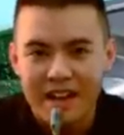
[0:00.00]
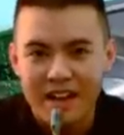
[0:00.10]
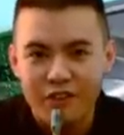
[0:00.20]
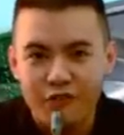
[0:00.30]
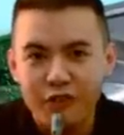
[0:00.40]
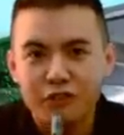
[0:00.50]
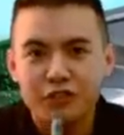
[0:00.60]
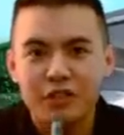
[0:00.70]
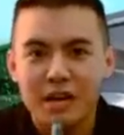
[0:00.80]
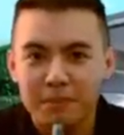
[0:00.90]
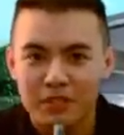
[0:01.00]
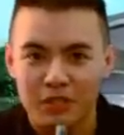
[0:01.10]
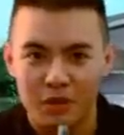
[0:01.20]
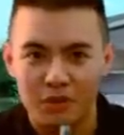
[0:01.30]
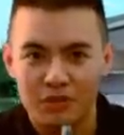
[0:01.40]
In future
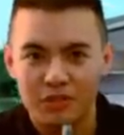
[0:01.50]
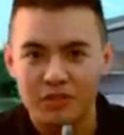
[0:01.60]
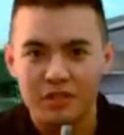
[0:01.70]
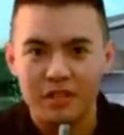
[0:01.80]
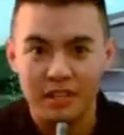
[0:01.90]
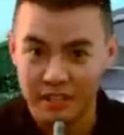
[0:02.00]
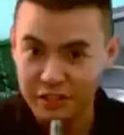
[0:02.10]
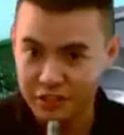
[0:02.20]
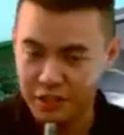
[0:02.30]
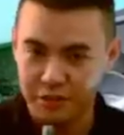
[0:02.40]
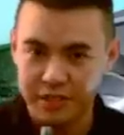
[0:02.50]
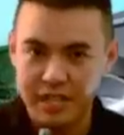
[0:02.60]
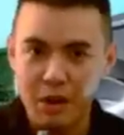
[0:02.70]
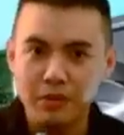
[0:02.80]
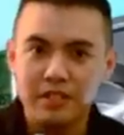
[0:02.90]
episodes in this
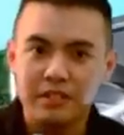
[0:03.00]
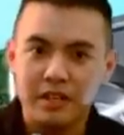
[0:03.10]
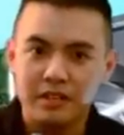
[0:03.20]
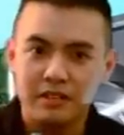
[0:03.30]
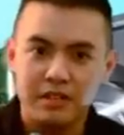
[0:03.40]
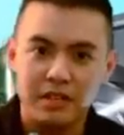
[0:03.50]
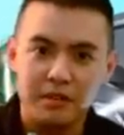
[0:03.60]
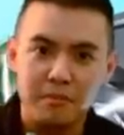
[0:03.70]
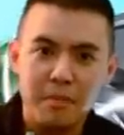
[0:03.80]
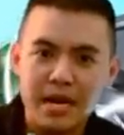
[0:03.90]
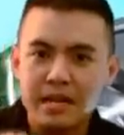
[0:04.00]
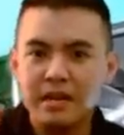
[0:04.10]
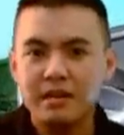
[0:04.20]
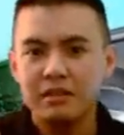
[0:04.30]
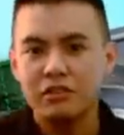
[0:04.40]
series, I will discuss the
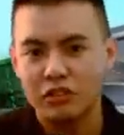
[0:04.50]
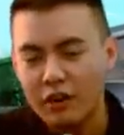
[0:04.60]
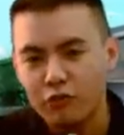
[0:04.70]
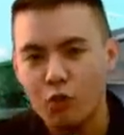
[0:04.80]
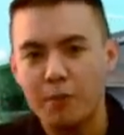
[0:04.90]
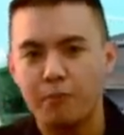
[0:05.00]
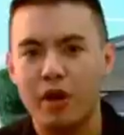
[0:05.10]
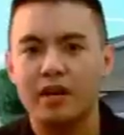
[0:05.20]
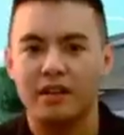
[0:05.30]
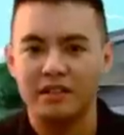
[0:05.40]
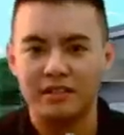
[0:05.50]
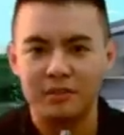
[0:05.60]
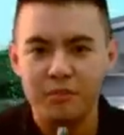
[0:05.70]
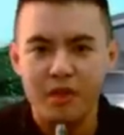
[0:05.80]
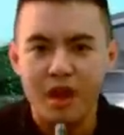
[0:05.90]
many software
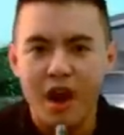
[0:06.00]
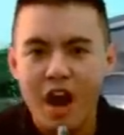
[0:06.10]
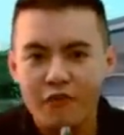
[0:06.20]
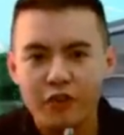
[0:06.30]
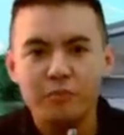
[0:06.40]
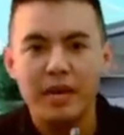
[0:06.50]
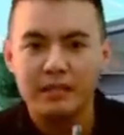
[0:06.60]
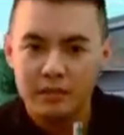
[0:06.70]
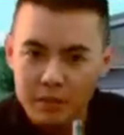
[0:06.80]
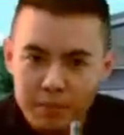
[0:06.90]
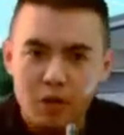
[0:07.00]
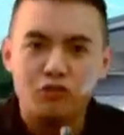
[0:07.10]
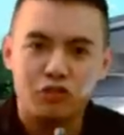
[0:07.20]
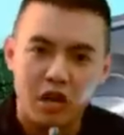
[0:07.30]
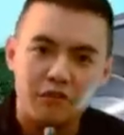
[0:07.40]
products offered by
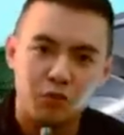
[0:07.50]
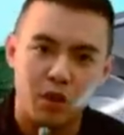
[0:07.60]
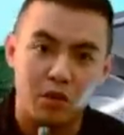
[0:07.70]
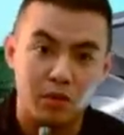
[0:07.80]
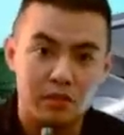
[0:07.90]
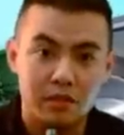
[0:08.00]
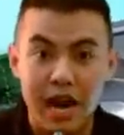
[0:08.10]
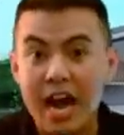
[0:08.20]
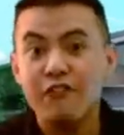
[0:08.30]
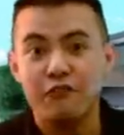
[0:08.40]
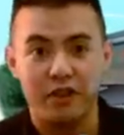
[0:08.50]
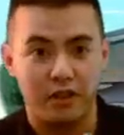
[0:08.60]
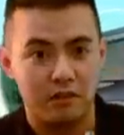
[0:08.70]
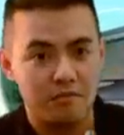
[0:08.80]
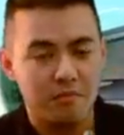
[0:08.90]
TIBCO Software, which I
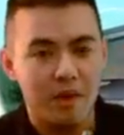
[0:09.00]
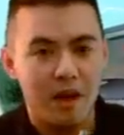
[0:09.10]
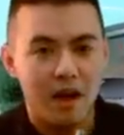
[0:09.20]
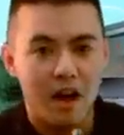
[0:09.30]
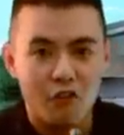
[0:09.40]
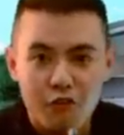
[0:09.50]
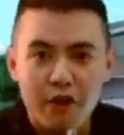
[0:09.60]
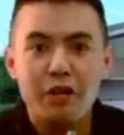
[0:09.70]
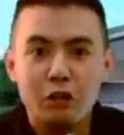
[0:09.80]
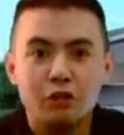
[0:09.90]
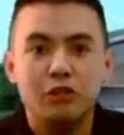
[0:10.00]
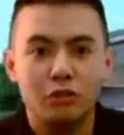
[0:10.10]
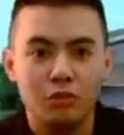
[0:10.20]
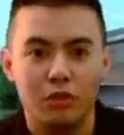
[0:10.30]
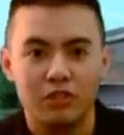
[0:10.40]
feel are very good
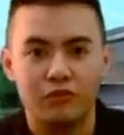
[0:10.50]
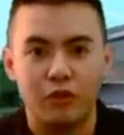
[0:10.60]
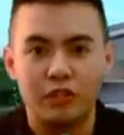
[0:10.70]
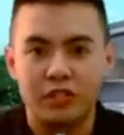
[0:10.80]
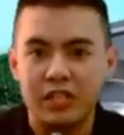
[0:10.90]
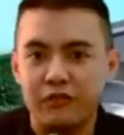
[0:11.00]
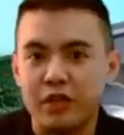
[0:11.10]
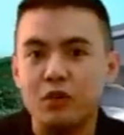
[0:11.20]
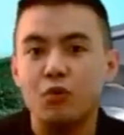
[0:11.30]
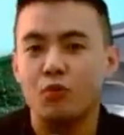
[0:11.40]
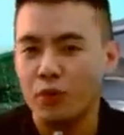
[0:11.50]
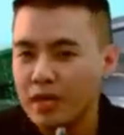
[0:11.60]
tools for achieving